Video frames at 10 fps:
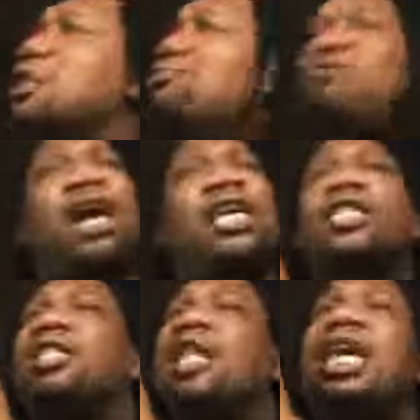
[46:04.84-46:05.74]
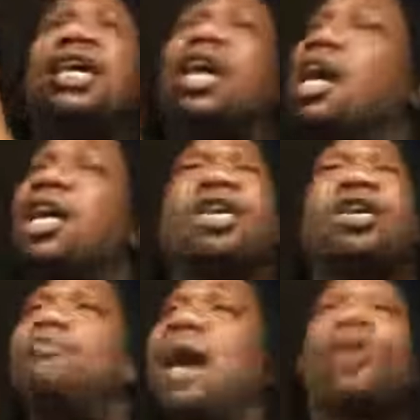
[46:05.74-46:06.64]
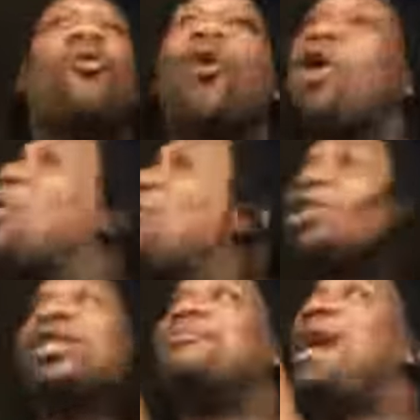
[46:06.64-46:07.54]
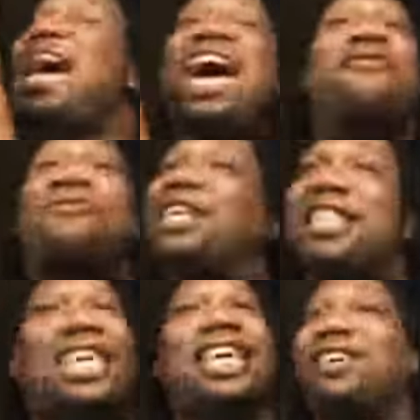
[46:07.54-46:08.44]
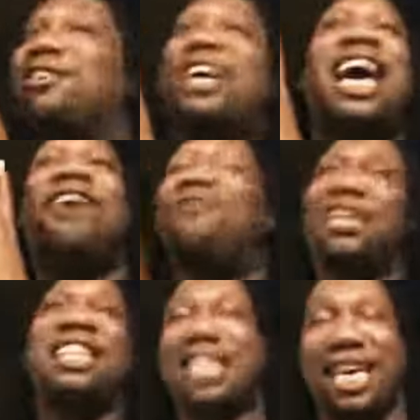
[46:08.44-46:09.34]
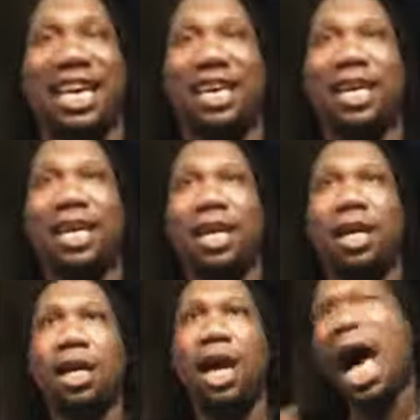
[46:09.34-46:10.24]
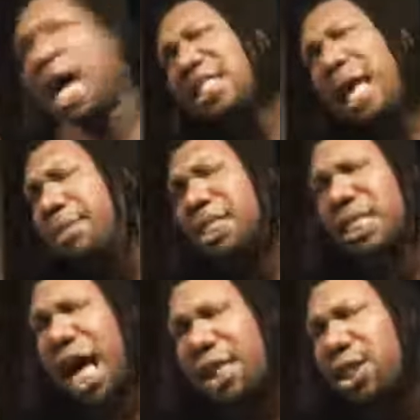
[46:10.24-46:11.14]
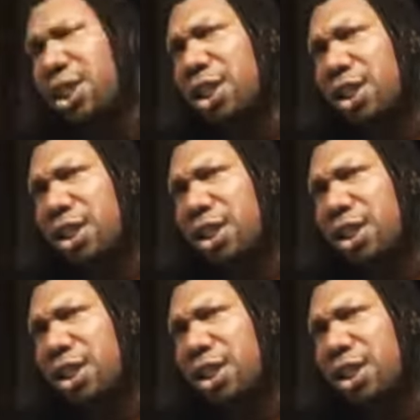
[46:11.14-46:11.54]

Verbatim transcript: right, he's just like, oh, you're my world, you're my everything, you're everything. How is that misogyny?